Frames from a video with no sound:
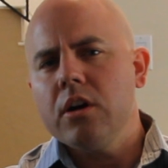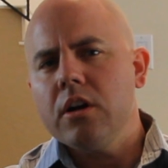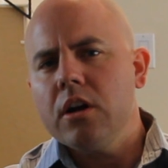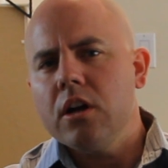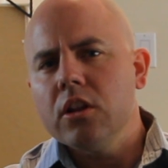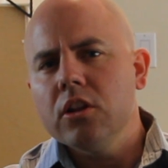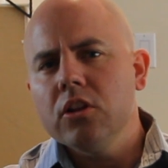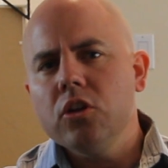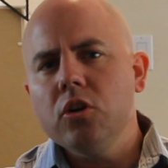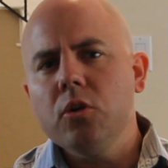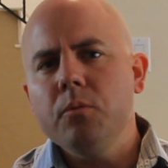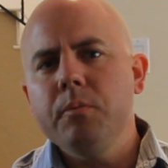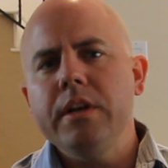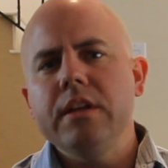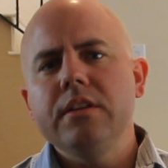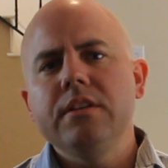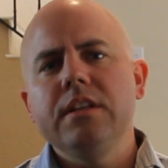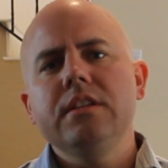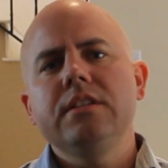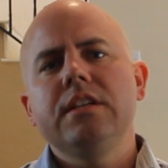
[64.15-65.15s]
a little bit
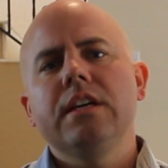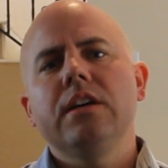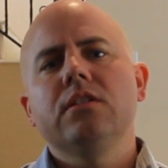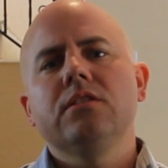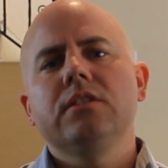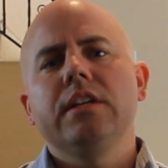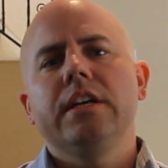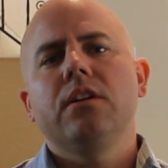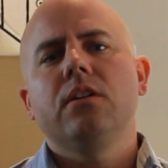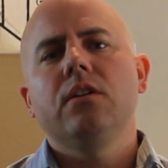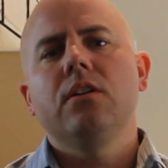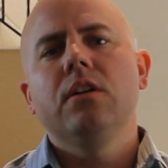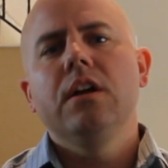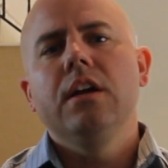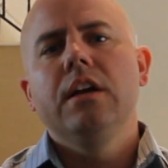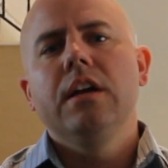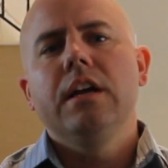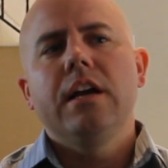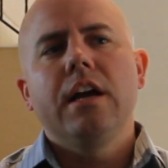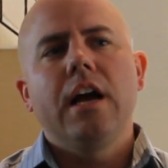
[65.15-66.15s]
of details later,
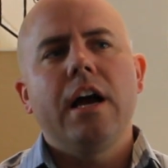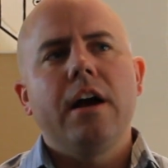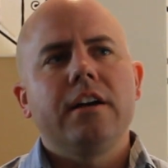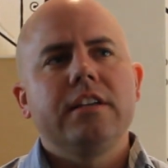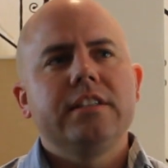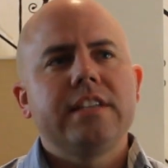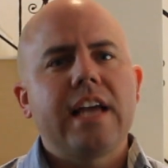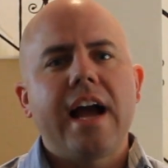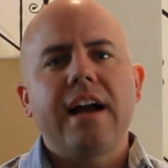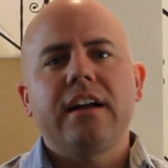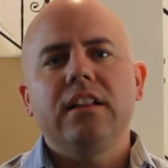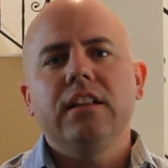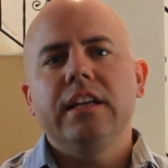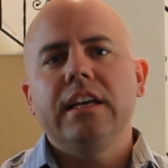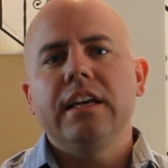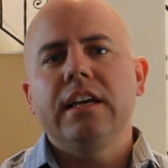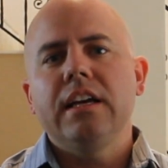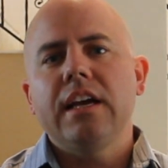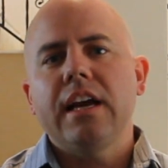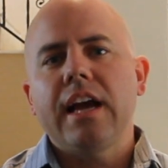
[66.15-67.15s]
exactly